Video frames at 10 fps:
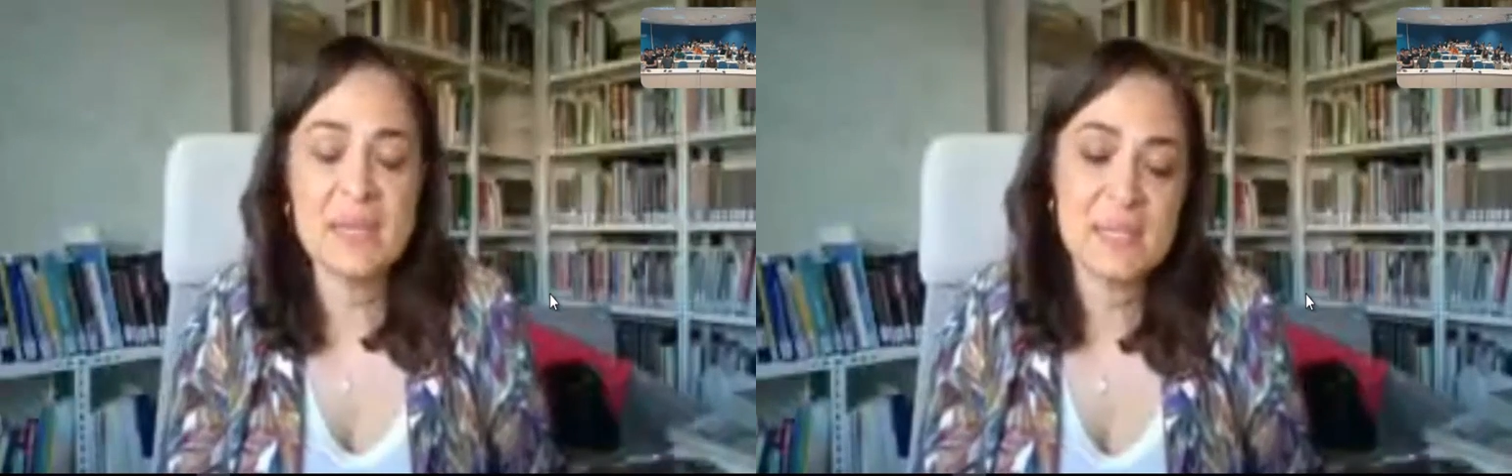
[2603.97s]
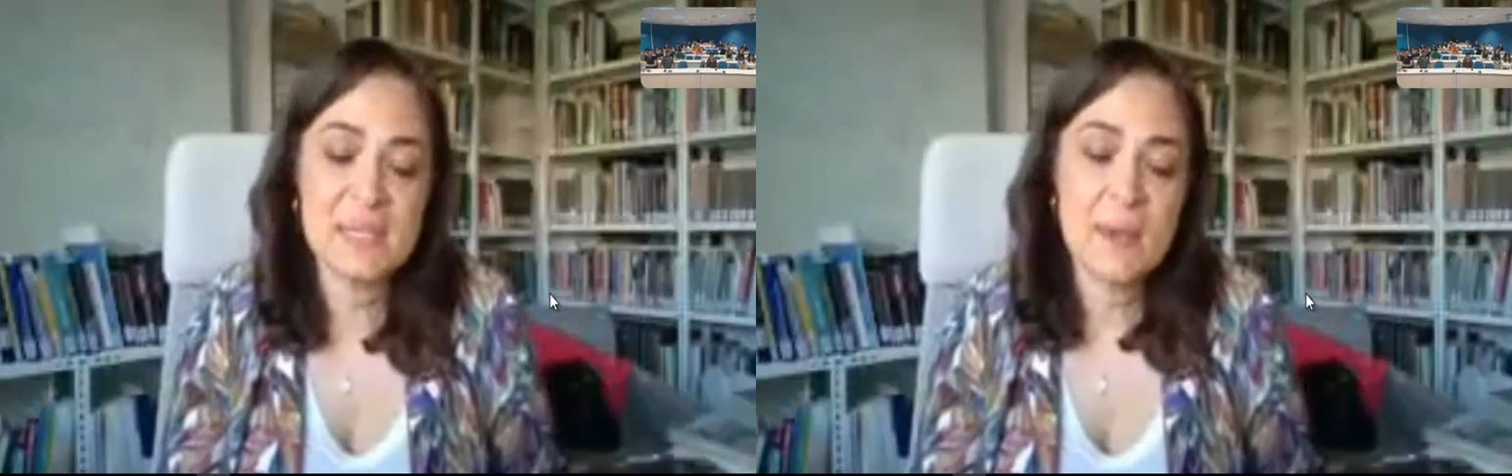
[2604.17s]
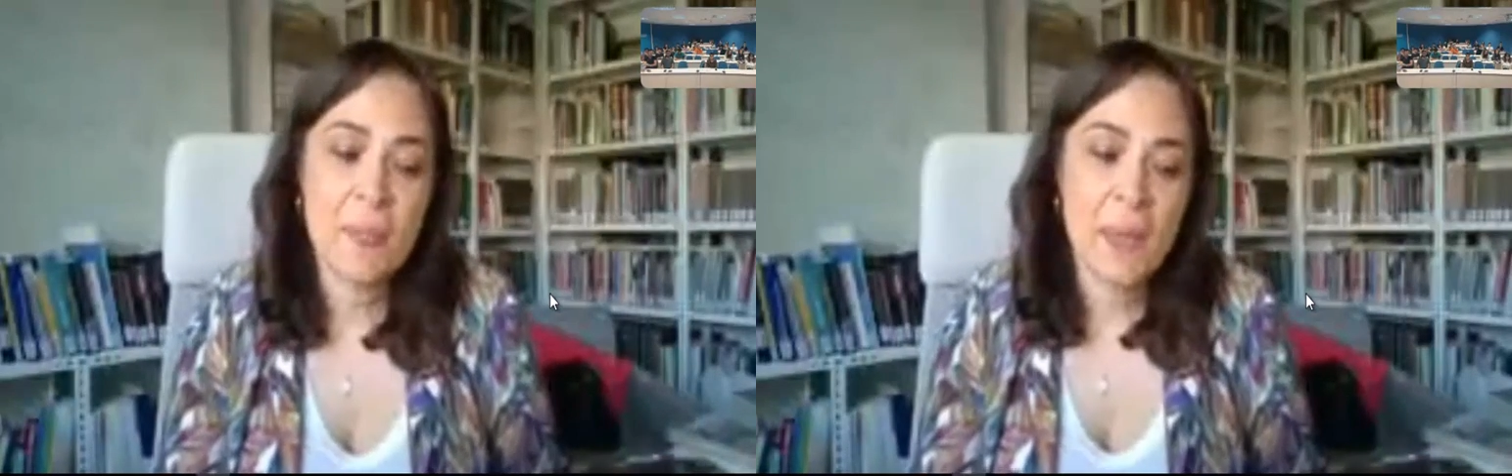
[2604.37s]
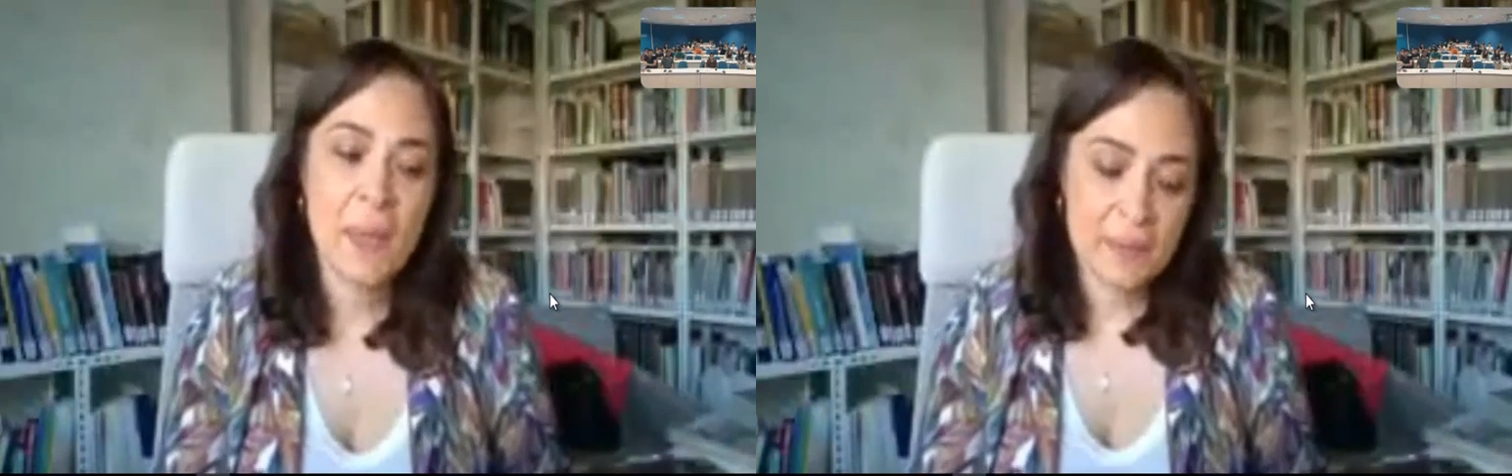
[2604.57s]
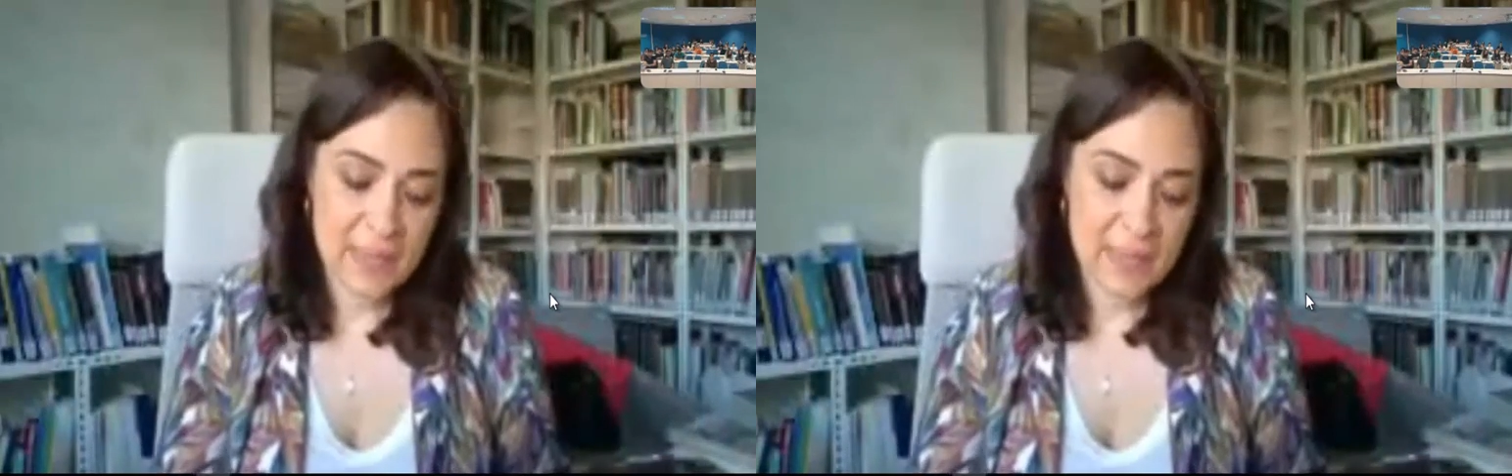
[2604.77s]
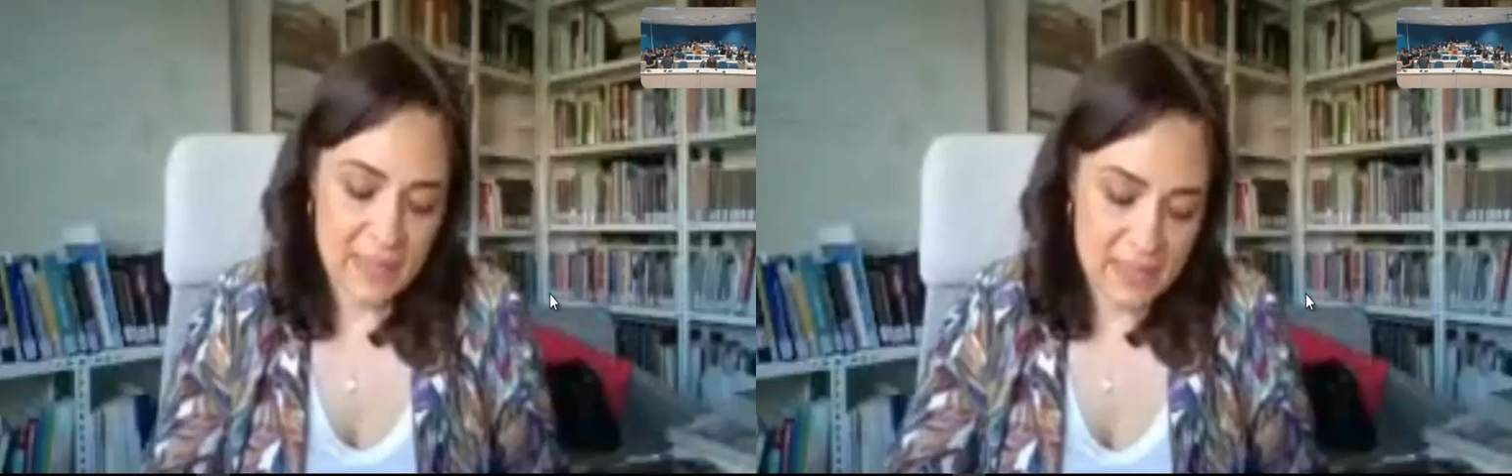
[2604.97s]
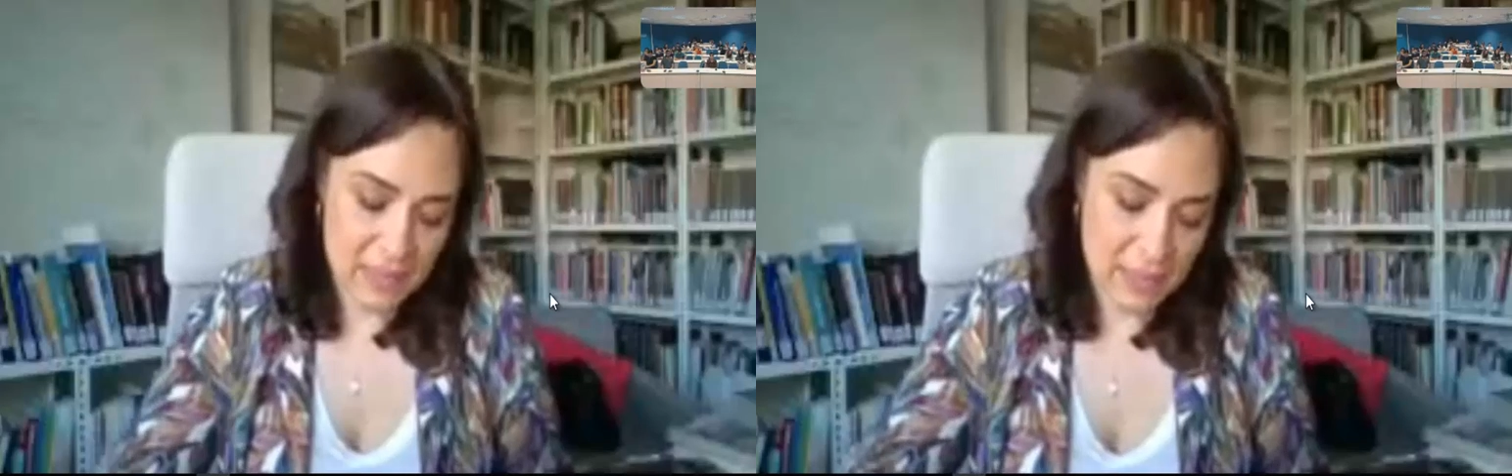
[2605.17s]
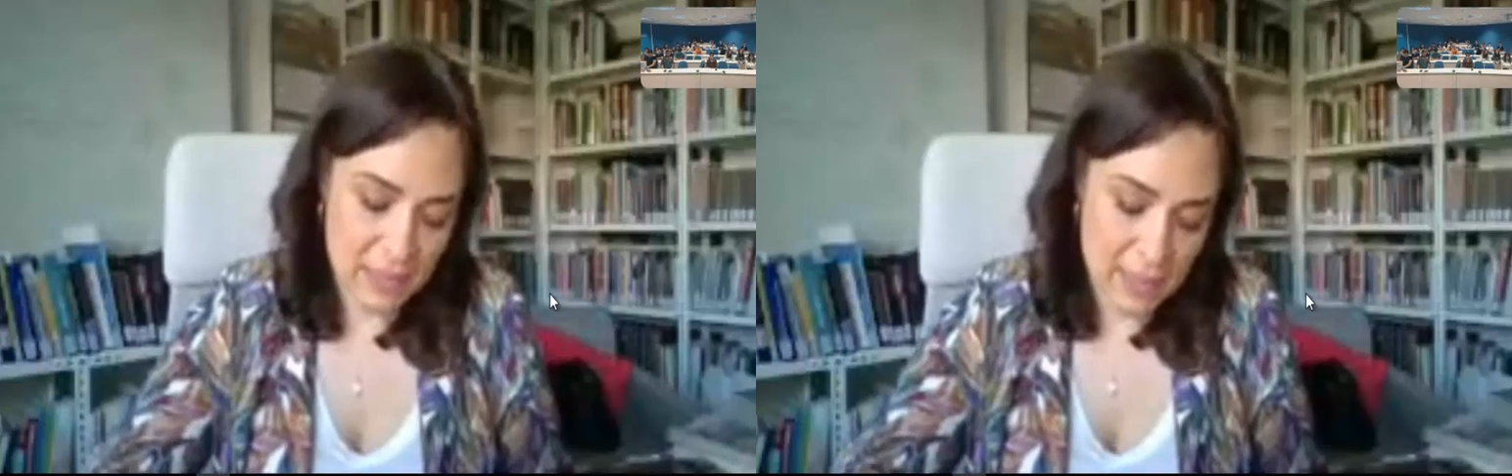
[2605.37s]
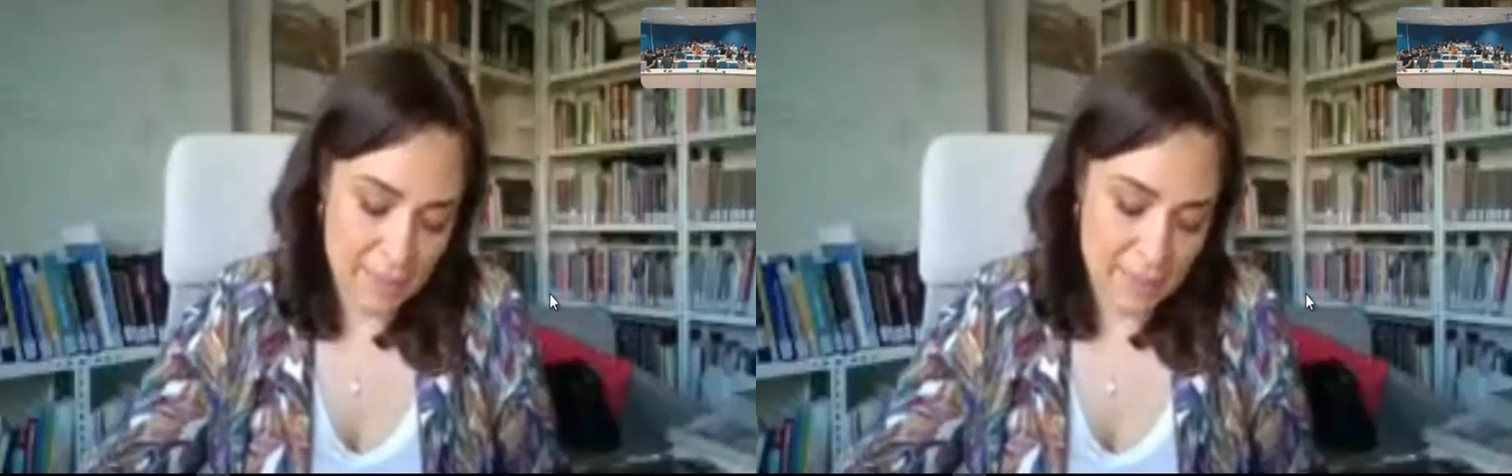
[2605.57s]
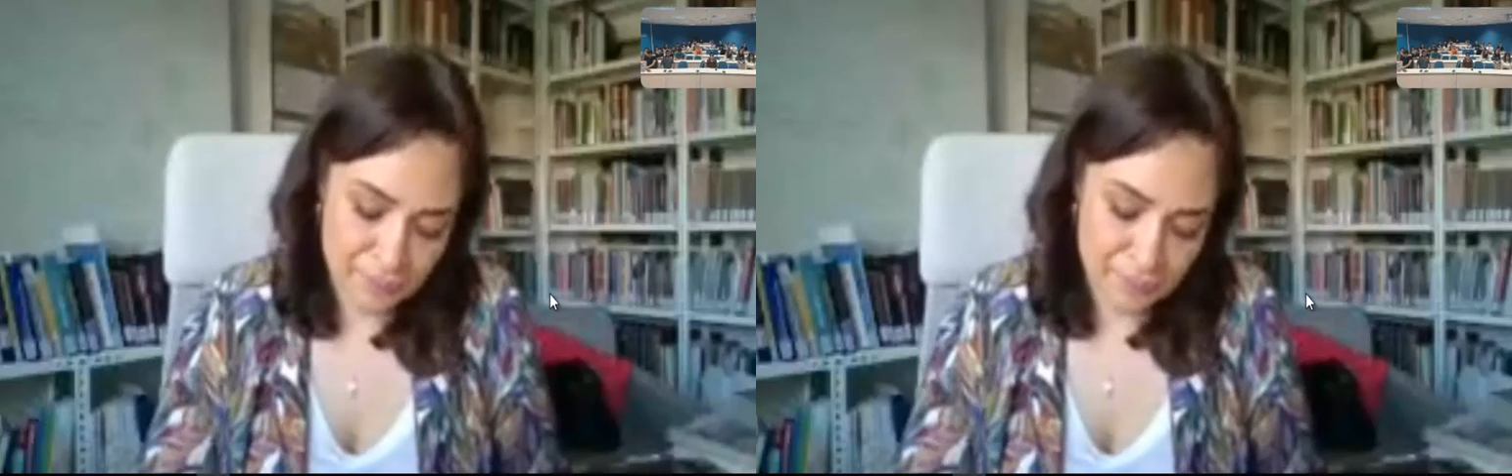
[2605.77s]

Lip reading: is that, I